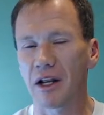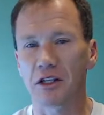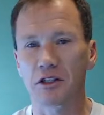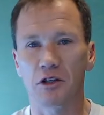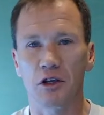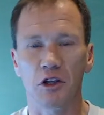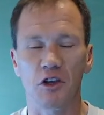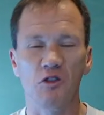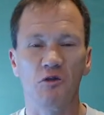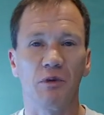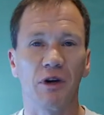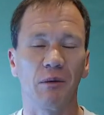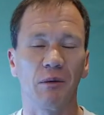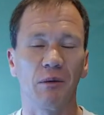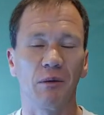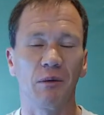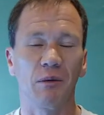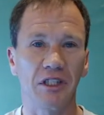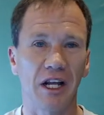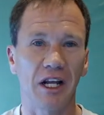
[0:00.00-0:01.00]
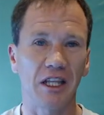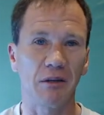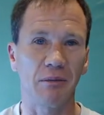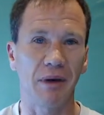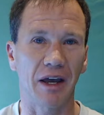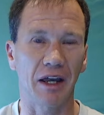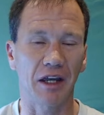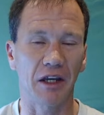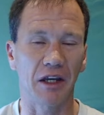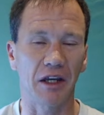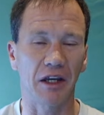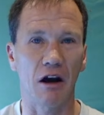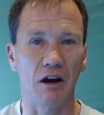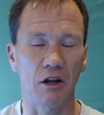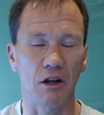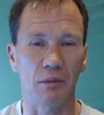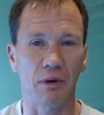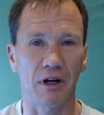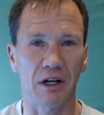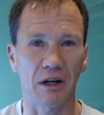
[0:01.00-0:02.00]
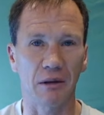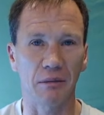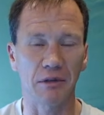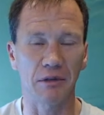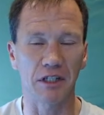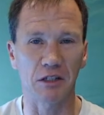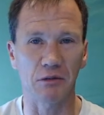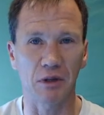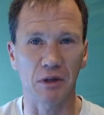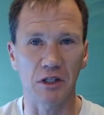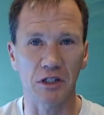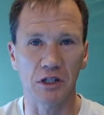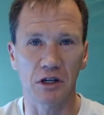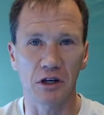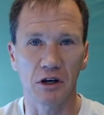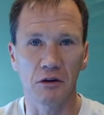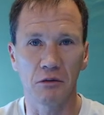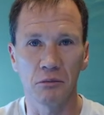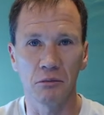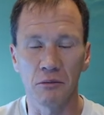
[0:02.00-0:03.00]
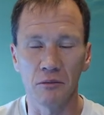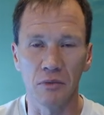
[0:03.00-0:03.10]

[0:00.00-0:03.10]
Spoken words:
So you've put up a shed in the backyard, you put it up 6 months ago,